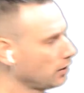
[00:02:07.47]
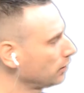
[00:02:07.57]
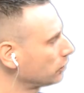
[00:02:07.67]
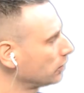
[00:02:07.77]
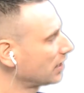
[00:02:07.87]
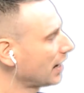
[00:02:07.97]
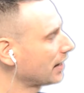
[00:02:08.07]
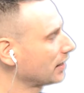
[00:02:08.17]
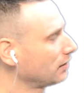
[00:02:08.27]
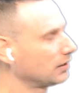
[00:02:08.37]
to
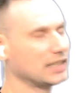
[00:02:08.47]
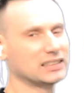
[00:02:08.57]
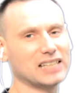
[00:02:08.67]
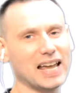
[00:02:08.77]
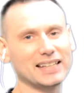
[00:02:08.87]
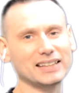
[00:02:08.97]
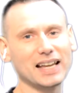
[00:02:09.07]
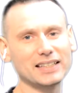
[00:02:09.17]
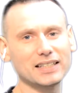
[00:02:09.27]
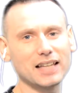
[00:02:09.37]
take, let's say,
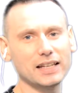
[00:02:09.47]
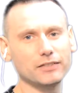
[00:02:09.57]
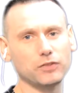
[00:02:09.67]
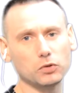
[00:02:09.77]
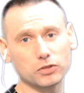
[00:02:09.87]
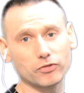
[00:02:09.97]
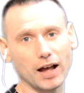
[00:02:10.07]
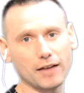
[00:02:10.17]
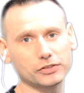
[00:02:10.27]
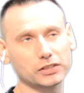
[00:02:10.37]
99
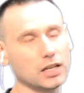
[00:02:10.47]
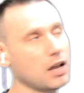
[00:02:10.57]
photographs